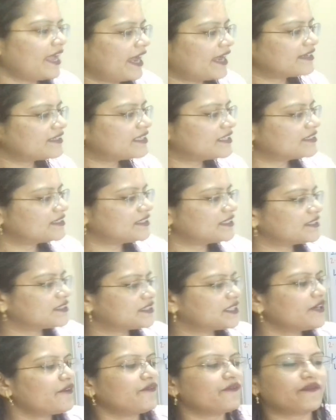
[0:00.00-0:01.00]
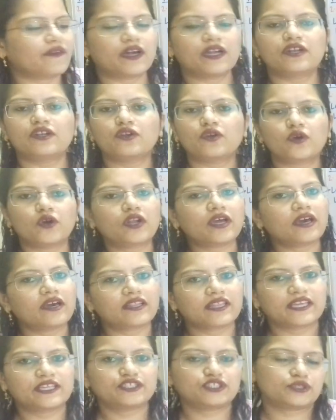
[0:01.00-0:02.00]
And this is the one node
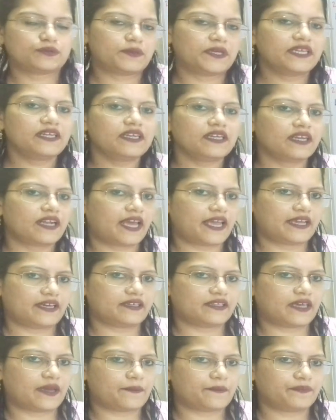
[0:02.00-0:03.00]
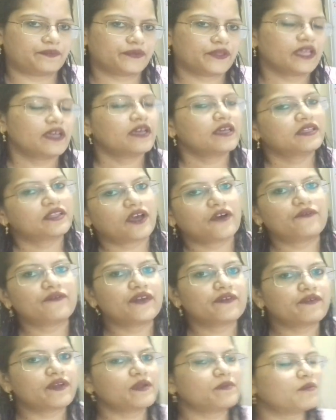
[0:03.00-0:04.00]
arrangement diagram. Now
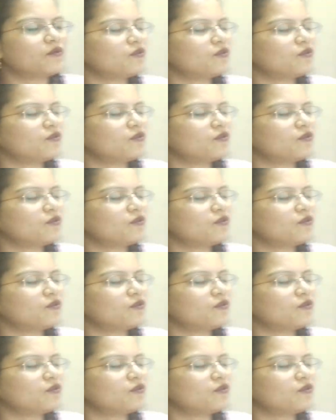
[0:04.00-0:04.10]
we will